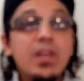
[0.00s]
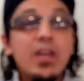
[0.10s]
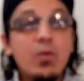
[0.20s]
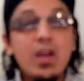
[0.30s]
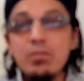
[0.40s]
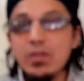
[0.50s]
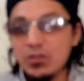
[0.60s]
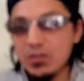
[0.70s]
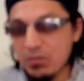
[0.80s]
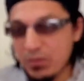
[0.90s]
Be like, why?
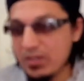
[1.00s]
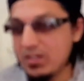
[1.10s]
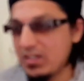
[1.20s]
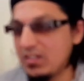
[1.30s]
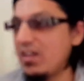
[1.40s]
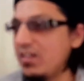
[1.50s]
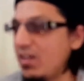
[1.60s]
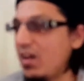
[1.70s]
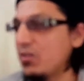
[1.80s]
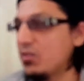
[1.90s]
Because you've brought the shaitan in
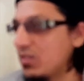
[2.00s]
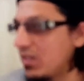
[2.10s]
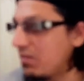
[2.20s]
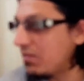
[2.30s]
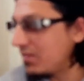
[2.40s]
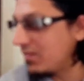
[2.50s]
the house yourself.